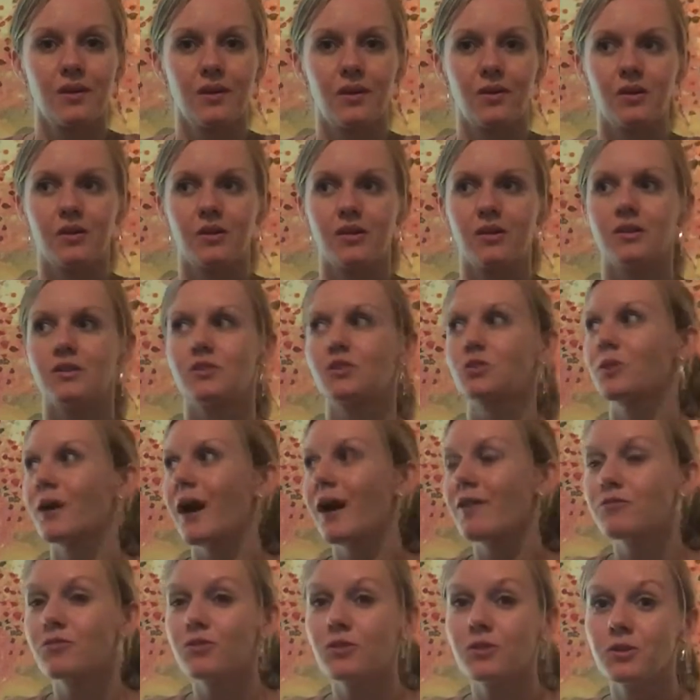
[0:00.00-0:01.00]
a
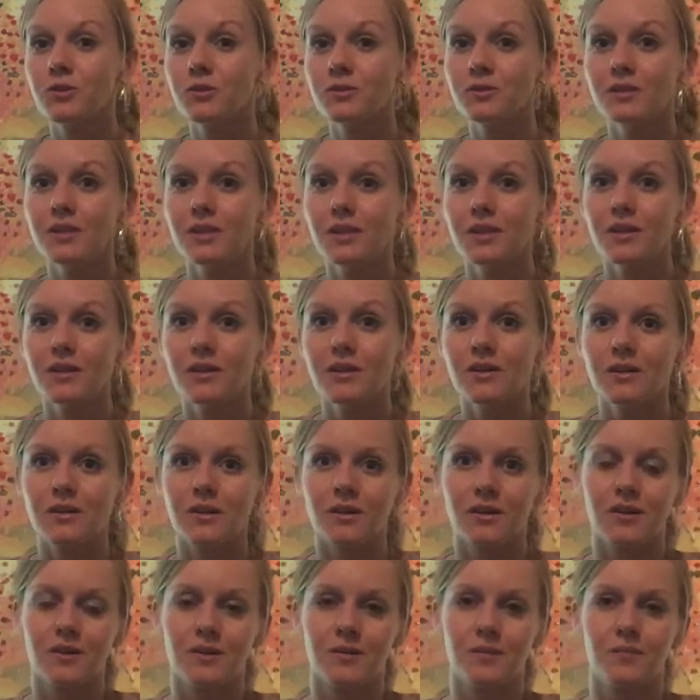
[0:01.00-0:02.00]
travel,
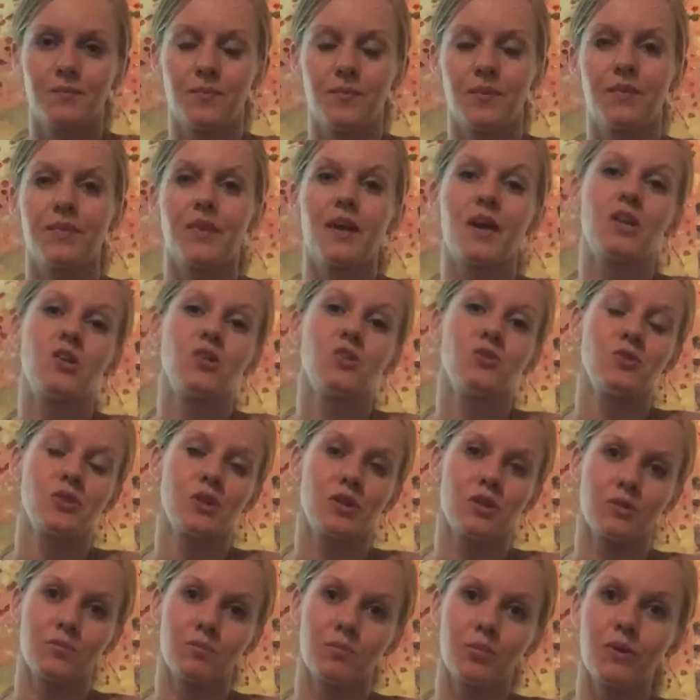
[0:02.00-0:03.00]
then you
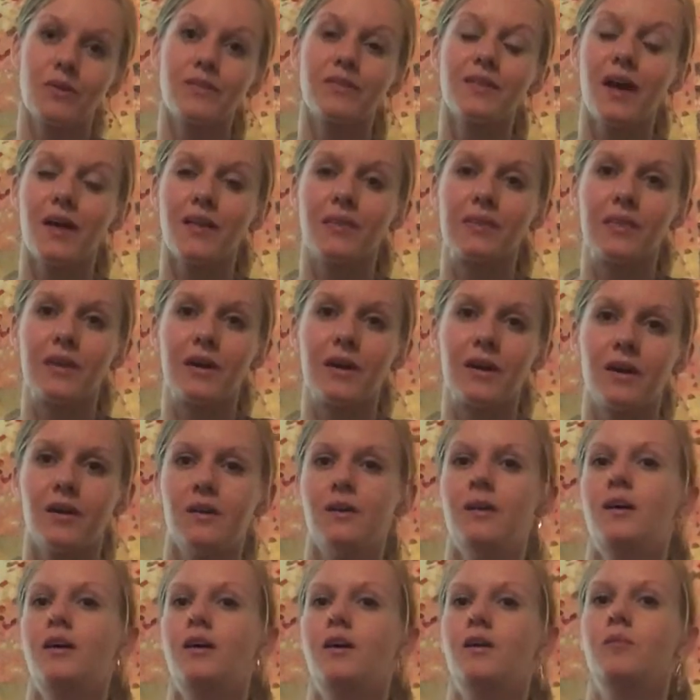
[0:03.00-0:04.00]
can put that
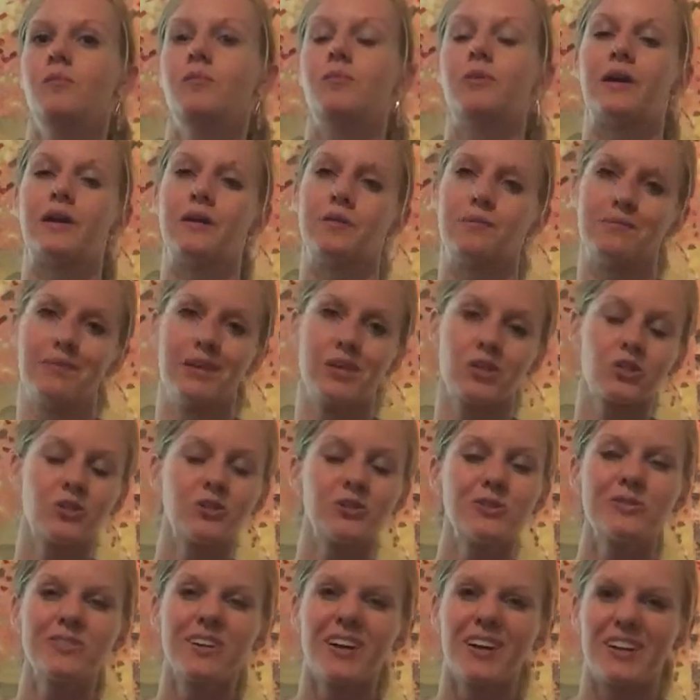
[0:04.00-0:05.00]
there. But make
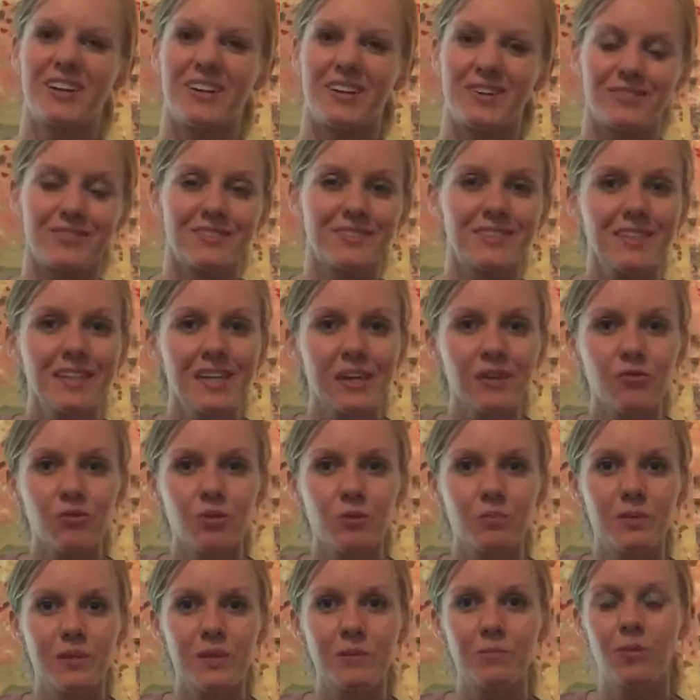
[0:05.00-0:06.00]
sure you've got enough seating
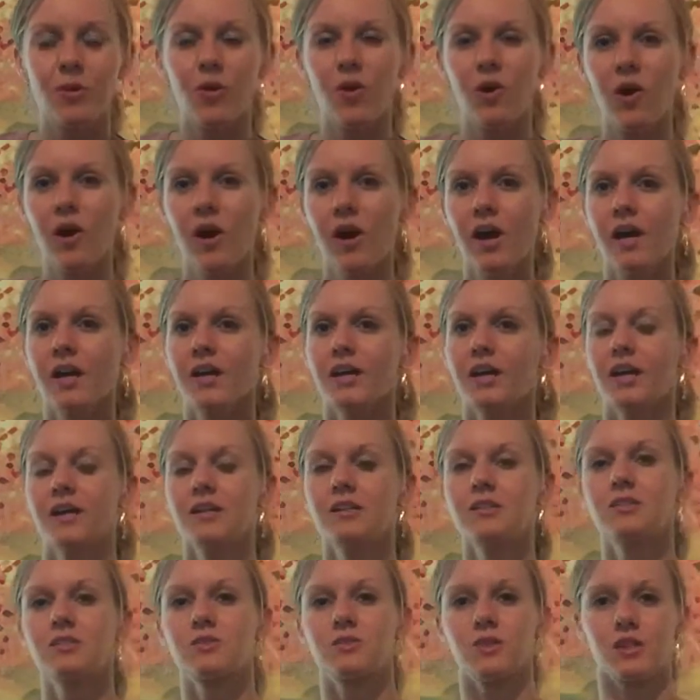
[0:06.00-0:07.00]
for people.
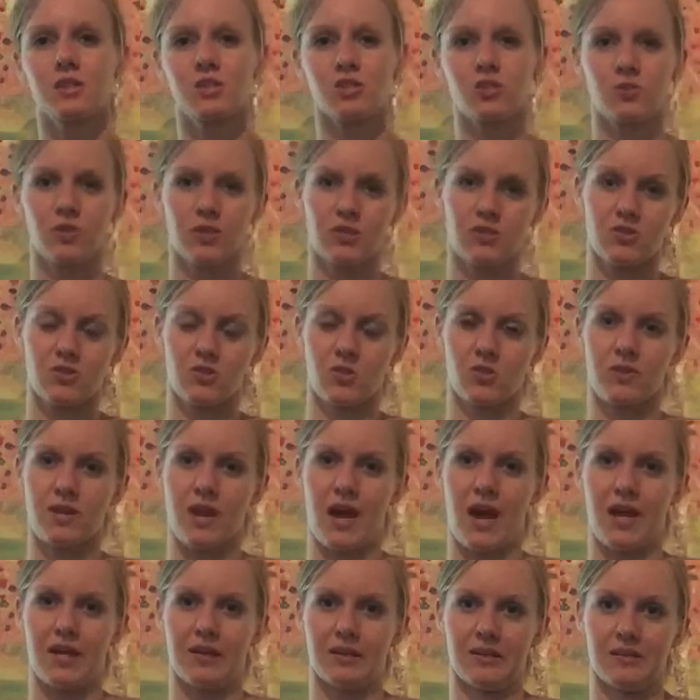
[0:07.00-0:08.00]
Kind of structure it so
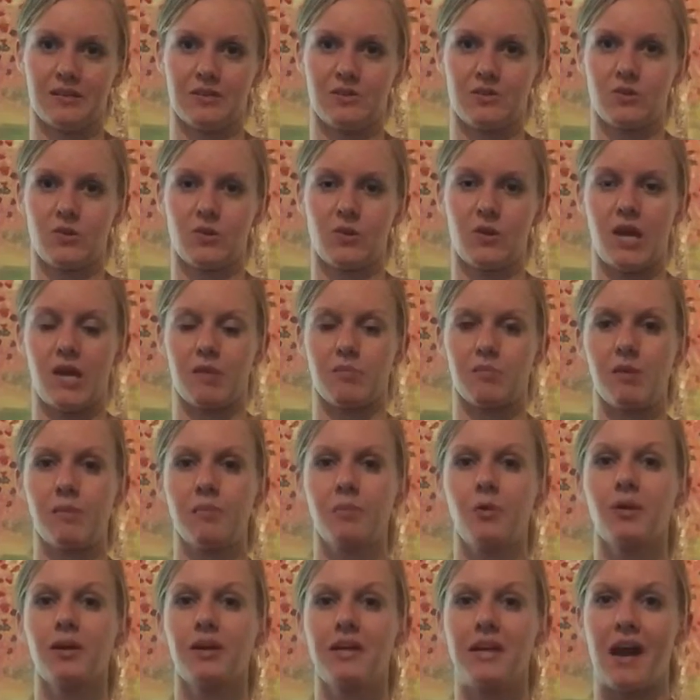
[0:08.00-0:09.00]
that
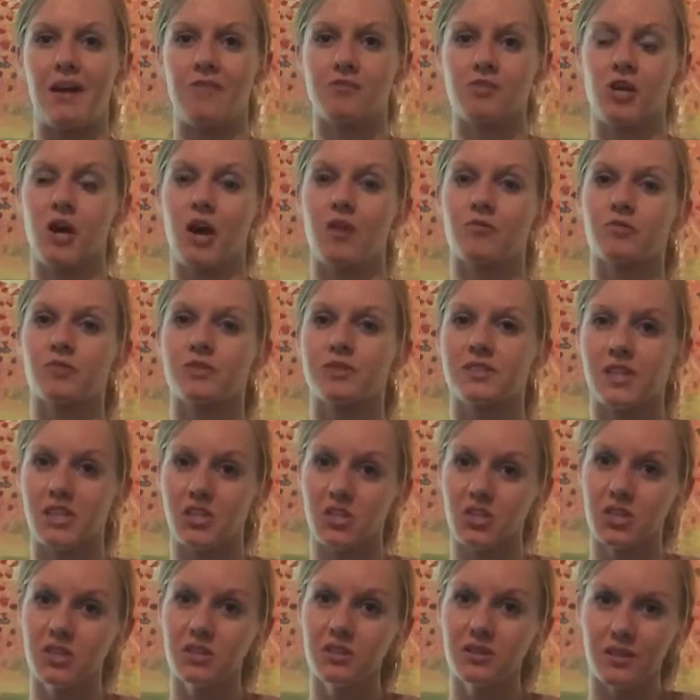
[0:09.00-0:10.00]
people can have a
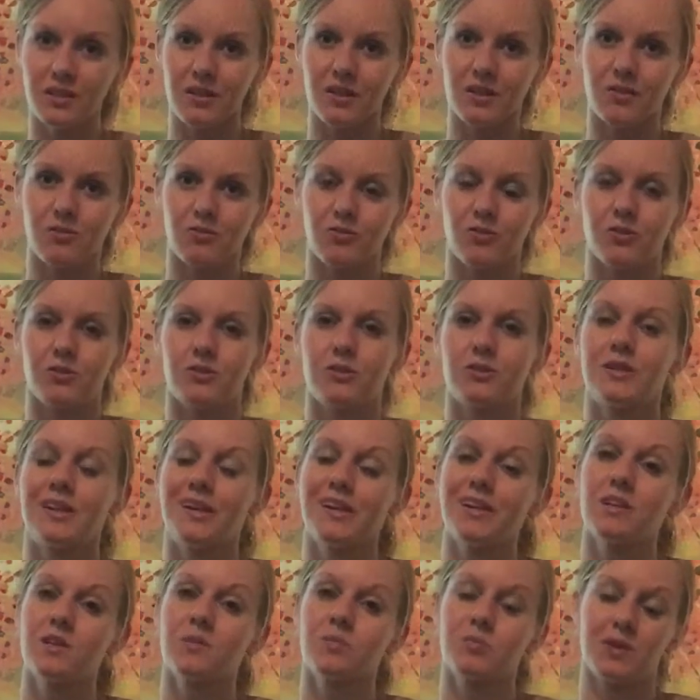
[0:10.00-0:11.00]
conversation. If your
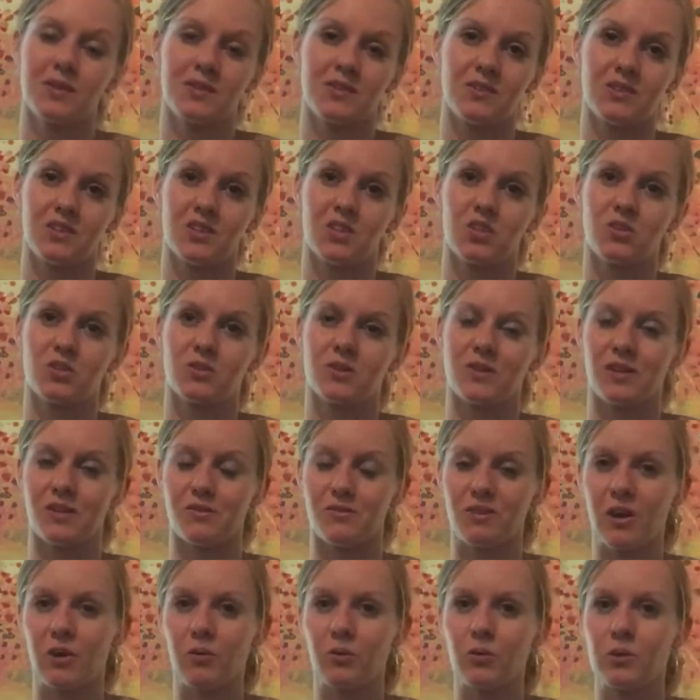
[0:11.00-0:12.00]
entertainment space is in your
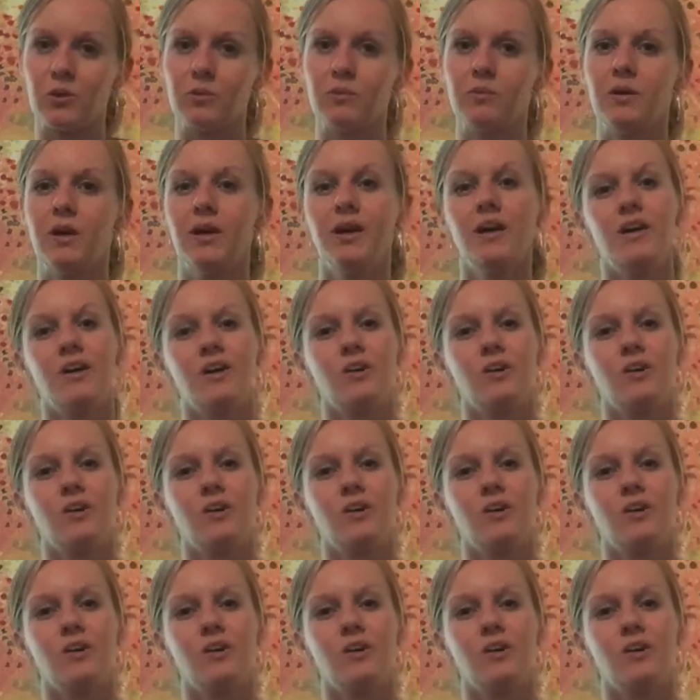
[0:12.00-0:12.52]
living room,